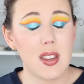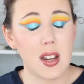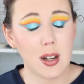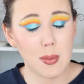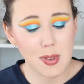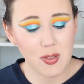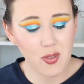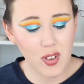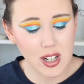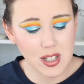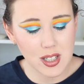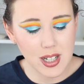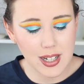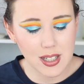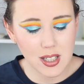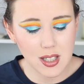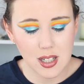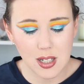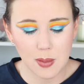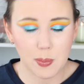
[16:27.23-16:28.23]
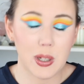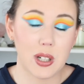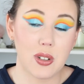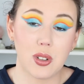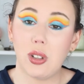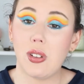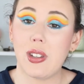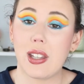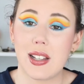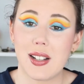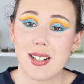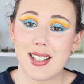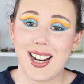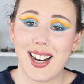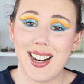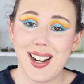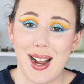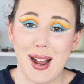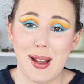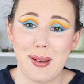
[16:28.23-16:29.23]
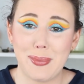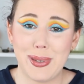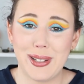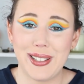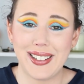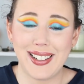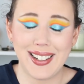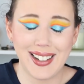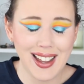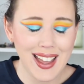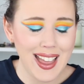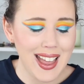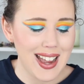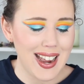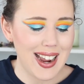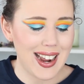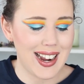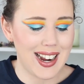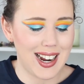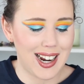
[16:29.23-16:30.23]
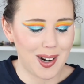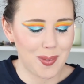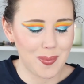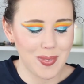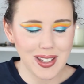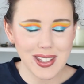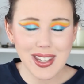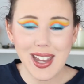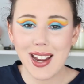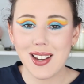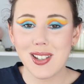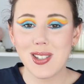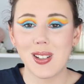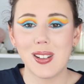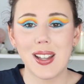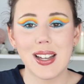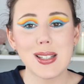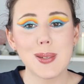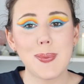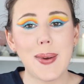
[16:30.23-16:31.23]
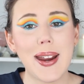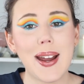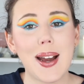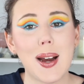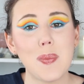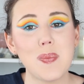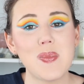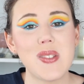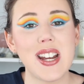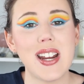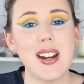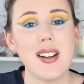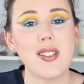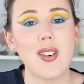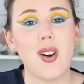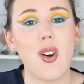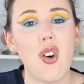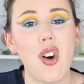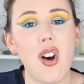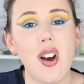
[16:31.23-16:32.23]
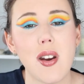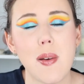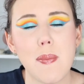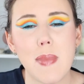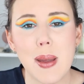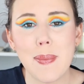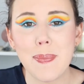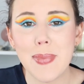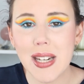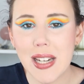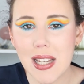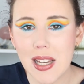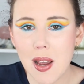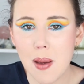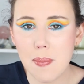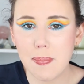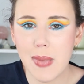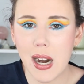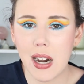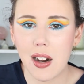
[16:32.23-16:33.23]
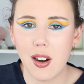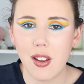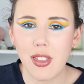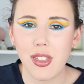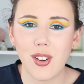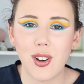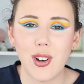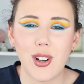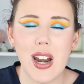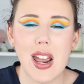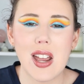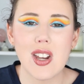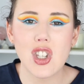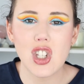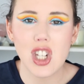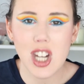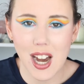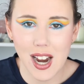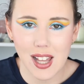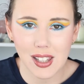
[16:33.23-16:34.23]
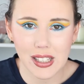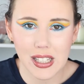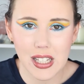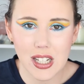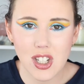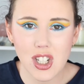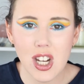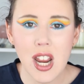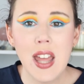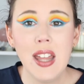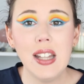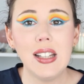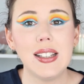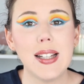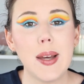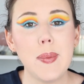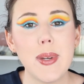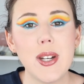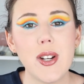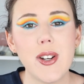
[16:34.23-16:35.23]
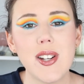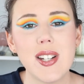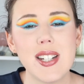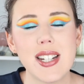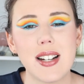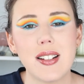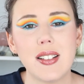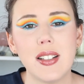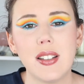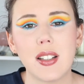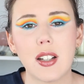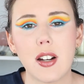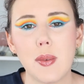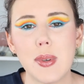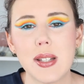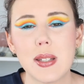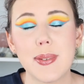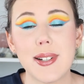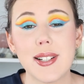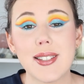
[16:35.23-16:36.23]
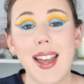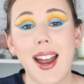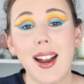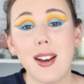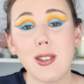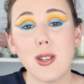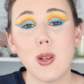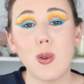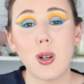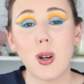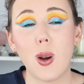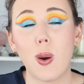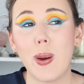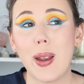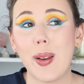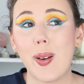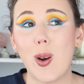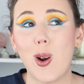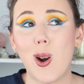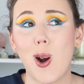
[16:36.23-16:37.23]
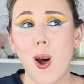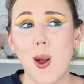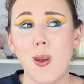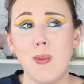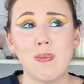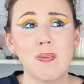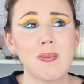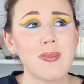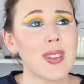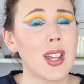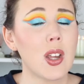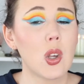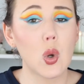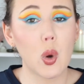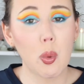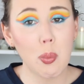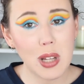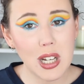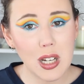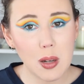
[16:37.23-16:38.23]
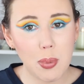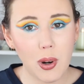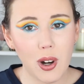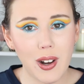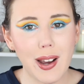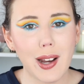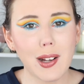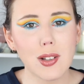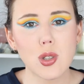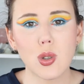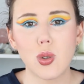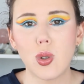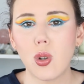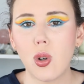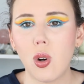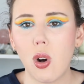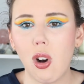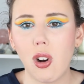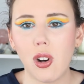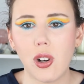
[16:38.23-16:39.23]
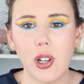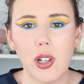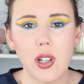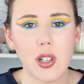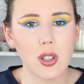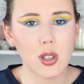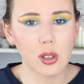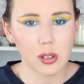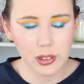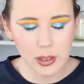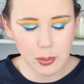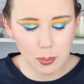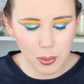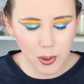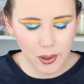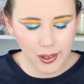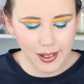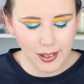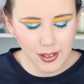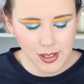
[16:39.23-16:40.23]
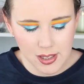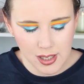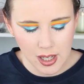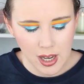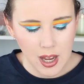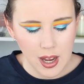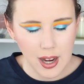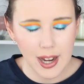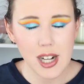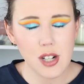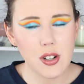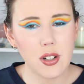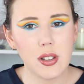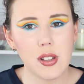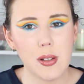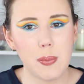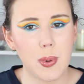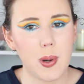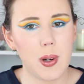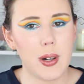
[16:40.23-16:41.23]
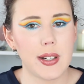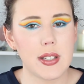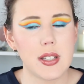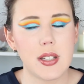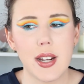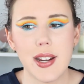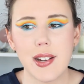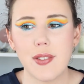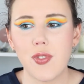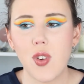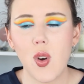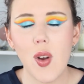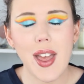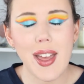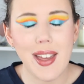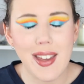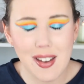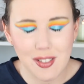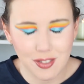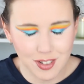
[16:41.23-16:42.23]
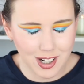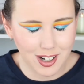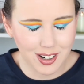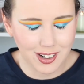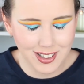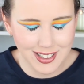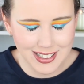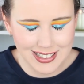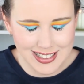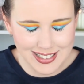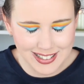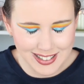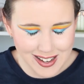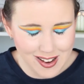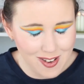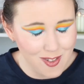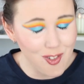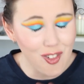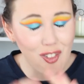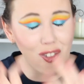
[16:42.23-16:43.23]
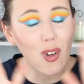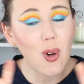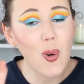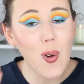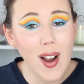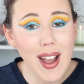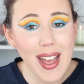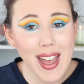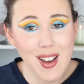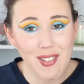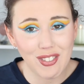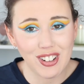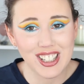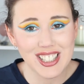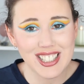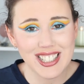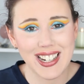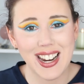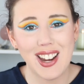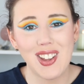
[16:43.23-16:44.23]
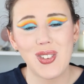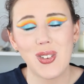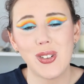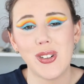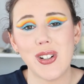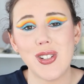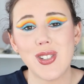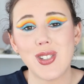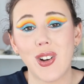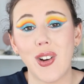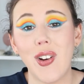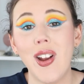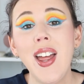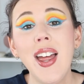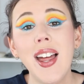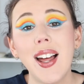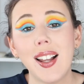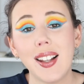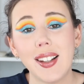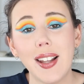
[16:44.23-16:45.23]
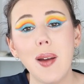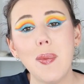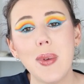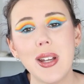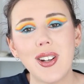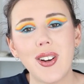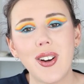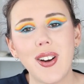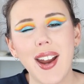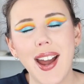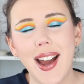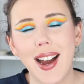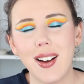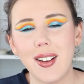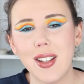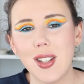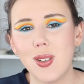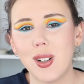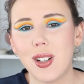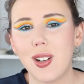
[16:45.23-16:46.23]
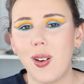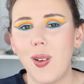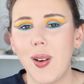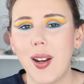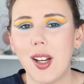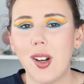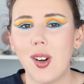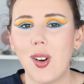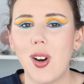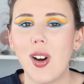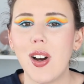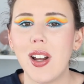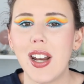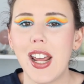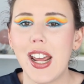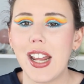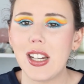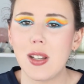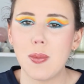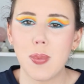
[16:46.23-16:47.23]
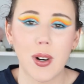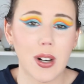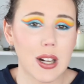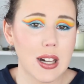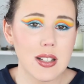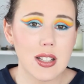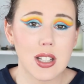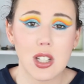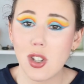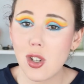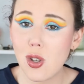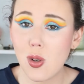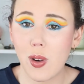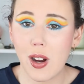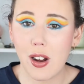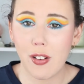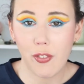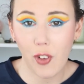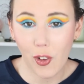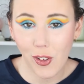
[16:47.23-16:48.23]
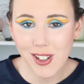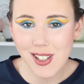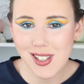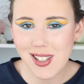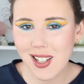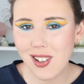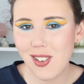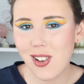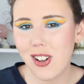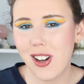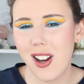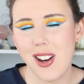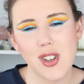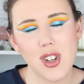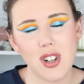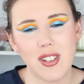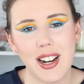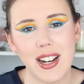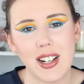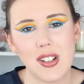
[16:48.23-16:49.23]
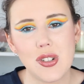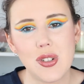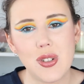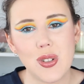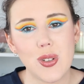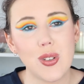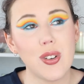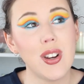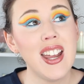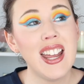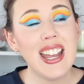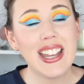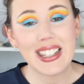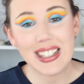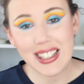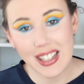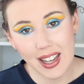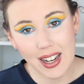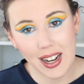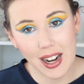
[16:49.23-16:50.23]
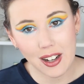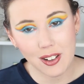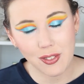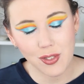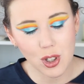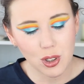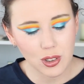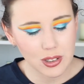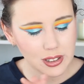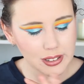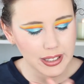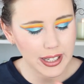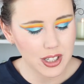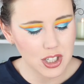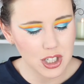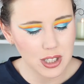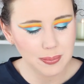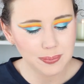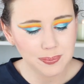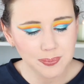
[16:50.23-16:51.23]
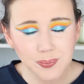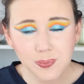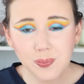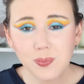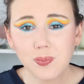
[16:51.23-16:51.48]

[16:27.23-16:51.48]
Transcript: That'd be fantastic, but I don't think that's gonna happen. Yeah, so that's my update on my mini marathon challenge. Let me know down in the comments box how you are going on your mini products or on your lip products. I know lip products take forever to get through. So let me know how you are going on any products that you are focusing on and trying to get out of your collection.